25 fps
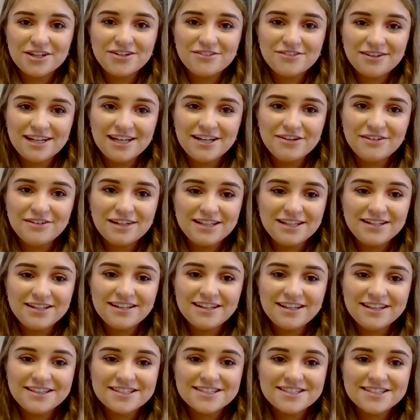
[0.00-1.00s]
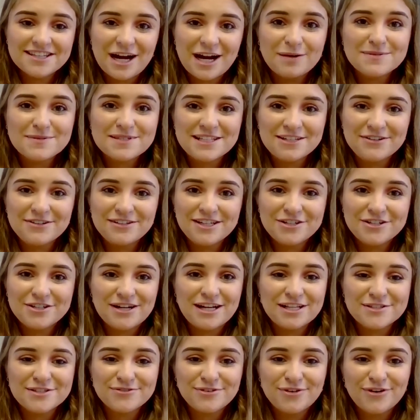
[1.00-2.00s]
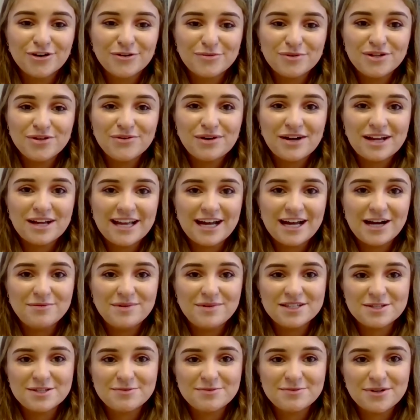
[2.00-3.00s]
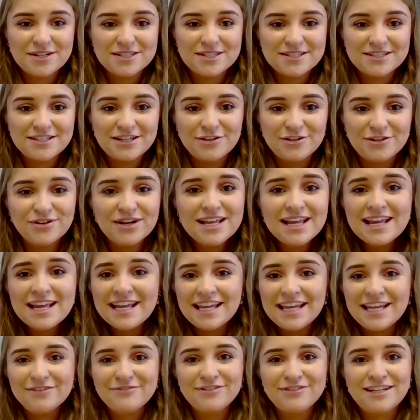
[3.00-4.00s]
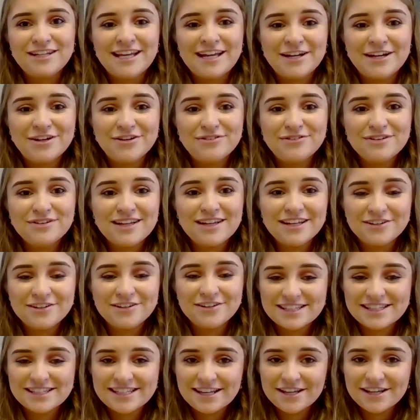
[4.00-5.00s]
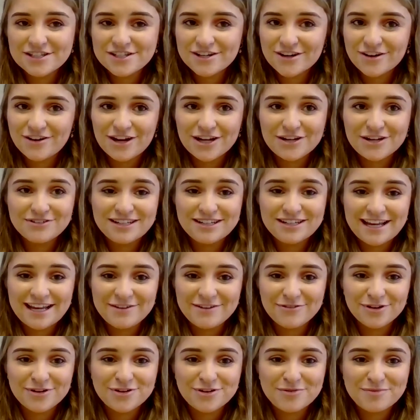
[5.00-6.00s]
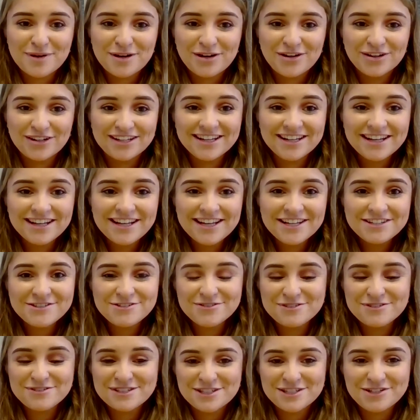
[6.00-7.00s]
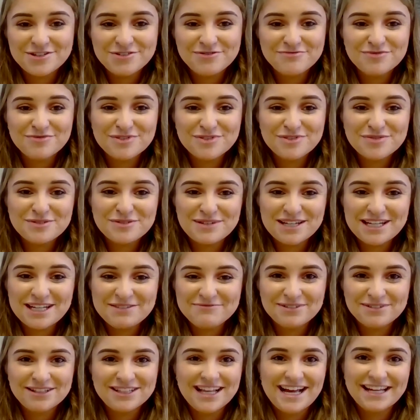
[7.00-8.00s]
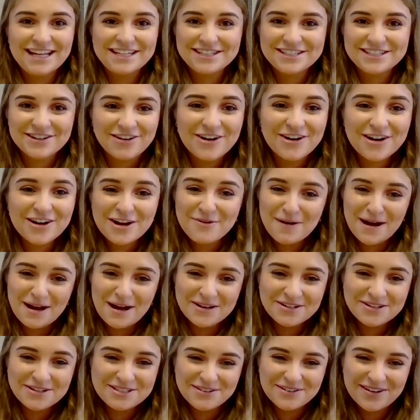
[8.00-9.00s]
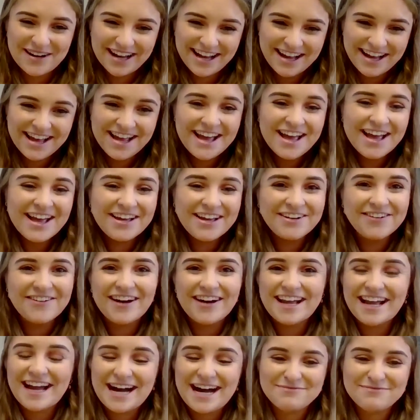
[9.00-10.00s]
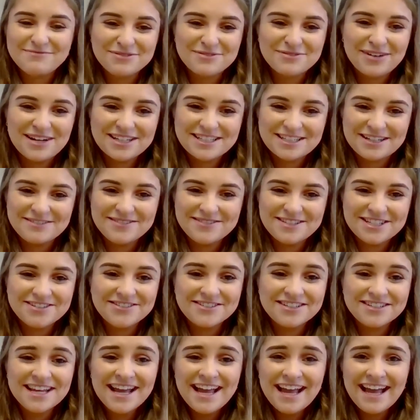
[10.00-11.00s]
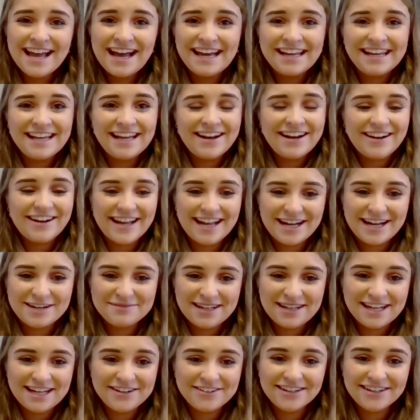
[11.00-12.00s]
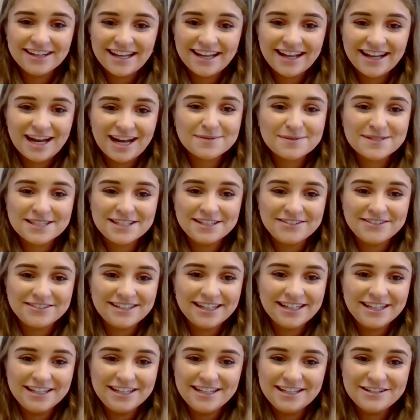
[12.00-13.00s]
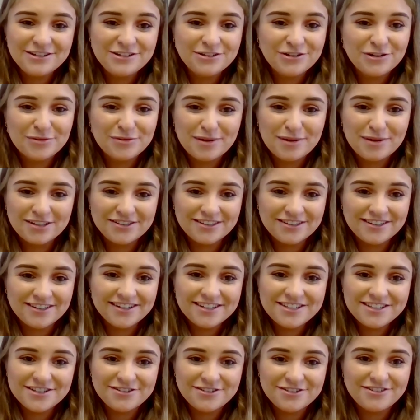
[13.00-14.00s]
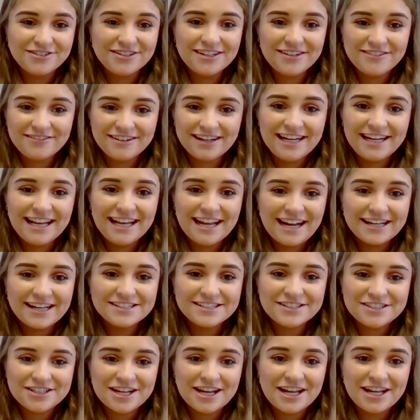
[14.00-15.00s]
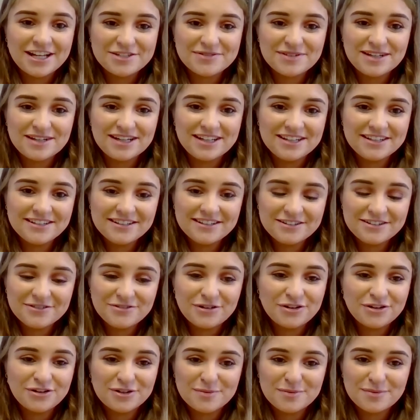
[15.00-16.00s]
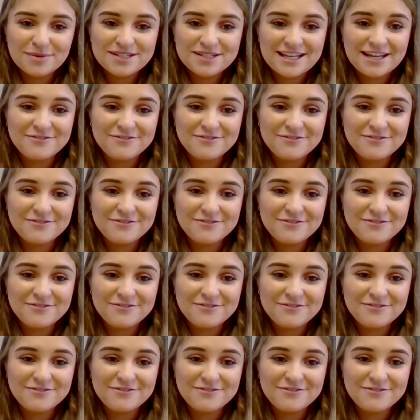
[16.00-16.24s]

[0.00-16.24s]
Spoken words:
It really will. It's absolutely transformed who I am as a person. You know, even now, you know, in 6 year, I would never come on to a Zoom with people and talk about who I am and what I'm doing. And here I am now, like, absolutely no bother. You know, it really has changed me 100%.